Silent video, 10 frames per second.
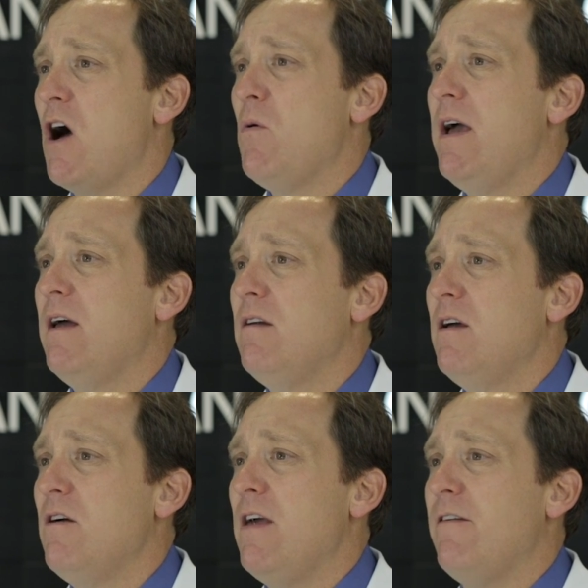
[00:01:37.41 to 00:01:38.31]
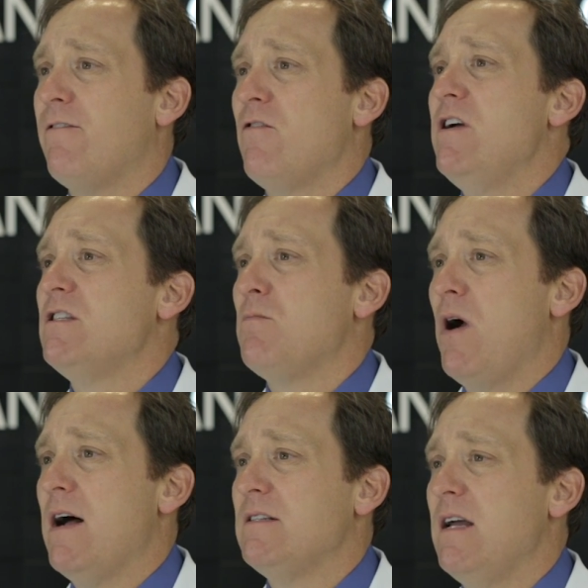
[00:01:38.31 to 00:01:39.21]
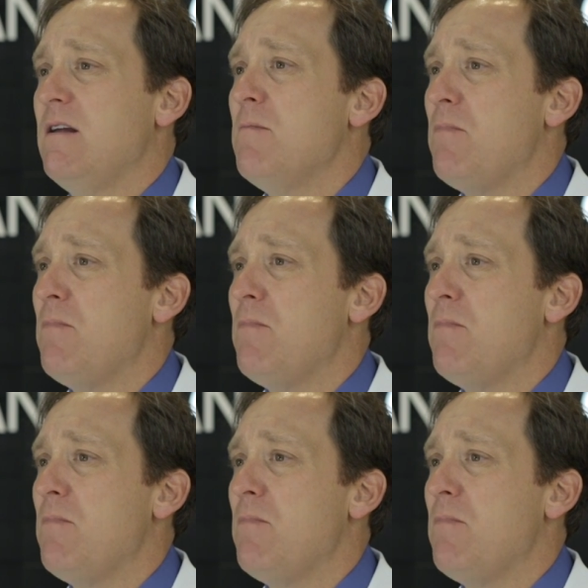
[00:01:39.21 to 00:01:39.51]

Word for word: go in, they freeze the prostate.